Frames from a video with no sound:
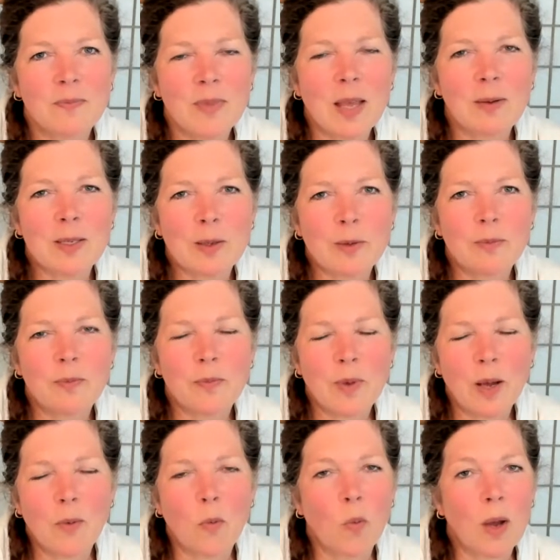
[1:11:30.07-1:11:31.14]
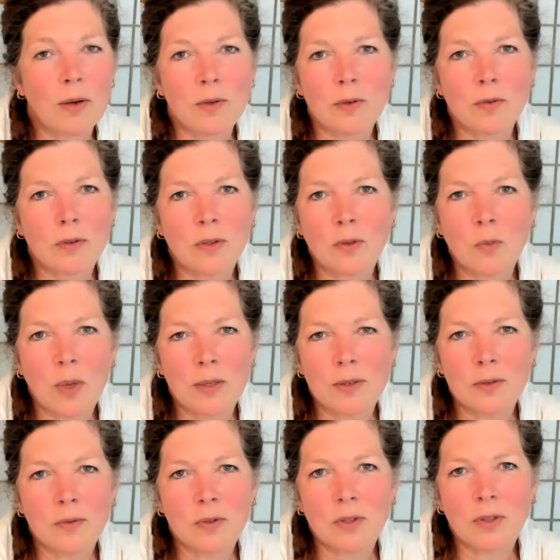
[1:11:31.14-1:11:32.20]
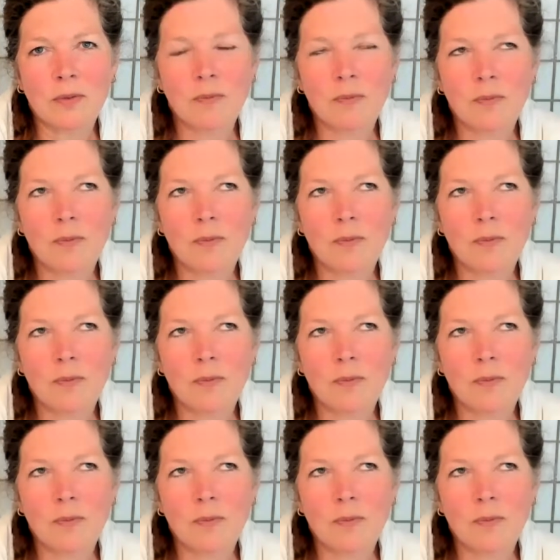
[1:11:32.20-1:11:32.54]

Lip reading: a wonderful, wonderful